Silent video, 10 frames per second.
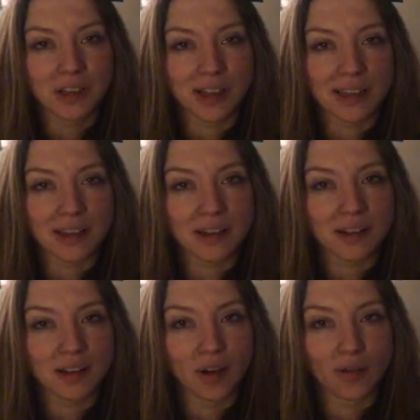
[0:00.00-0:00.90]
like
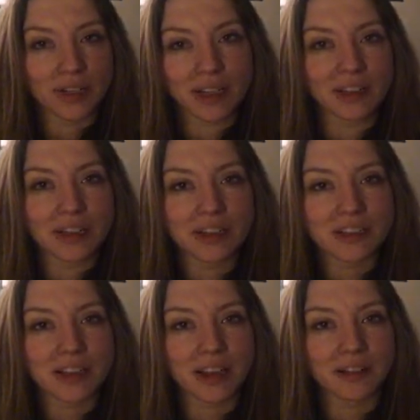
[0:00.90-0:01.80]
over 10
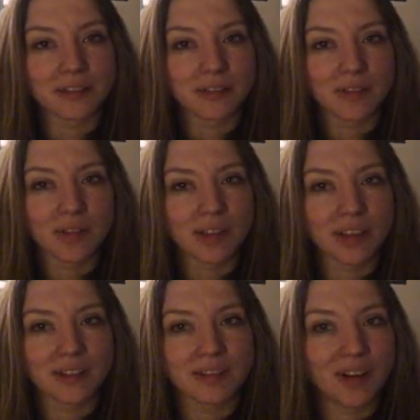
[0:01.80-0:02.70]
years now,
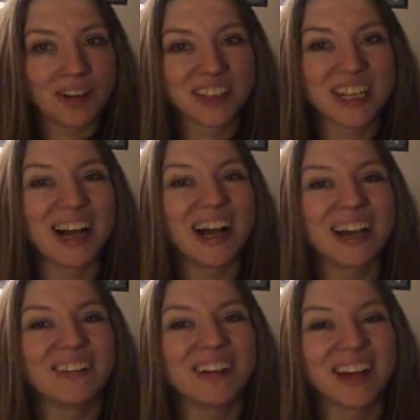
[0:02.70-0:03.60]
like all the
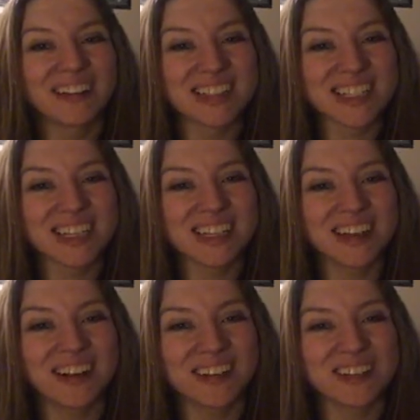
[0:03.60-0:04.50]
time. When I was a kid,
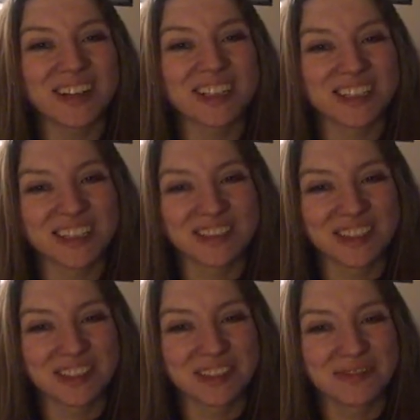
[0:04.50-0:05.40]
always watching
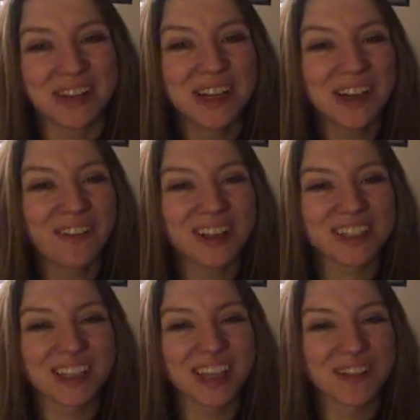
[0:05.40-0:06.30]
YouTube,
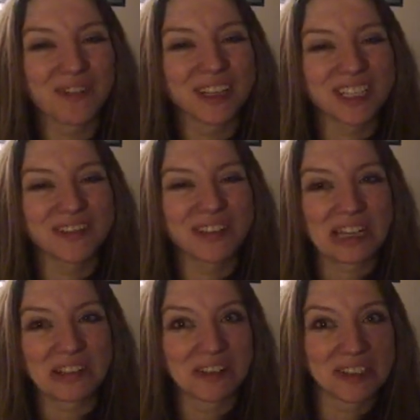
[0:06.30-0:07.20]
watching like witchy
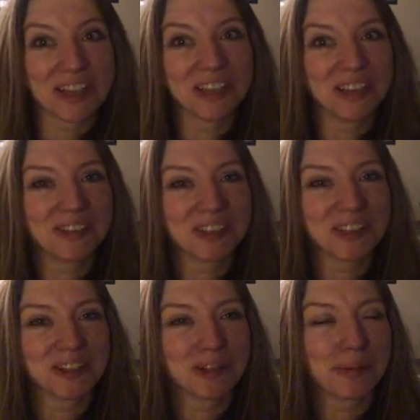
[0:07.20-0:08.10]
videos on
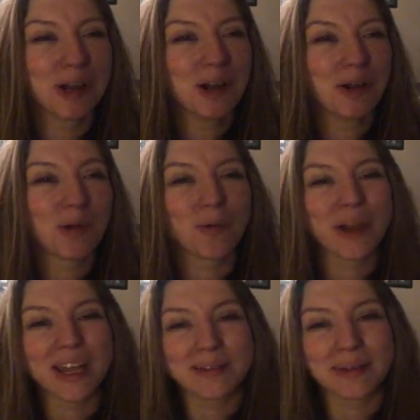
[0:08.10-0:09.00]
YouTube
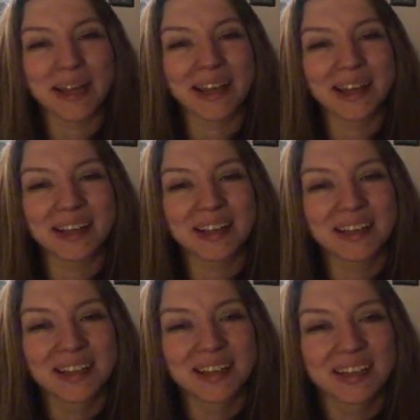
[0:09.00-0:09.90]
way back.
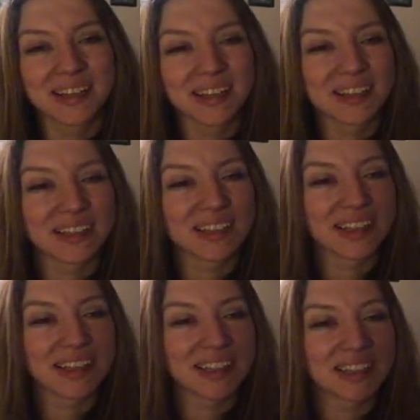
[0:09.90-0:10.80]

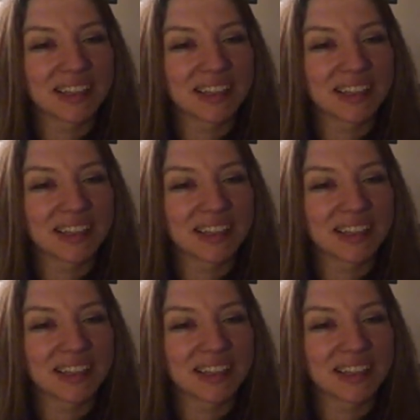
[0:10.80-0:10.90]
Like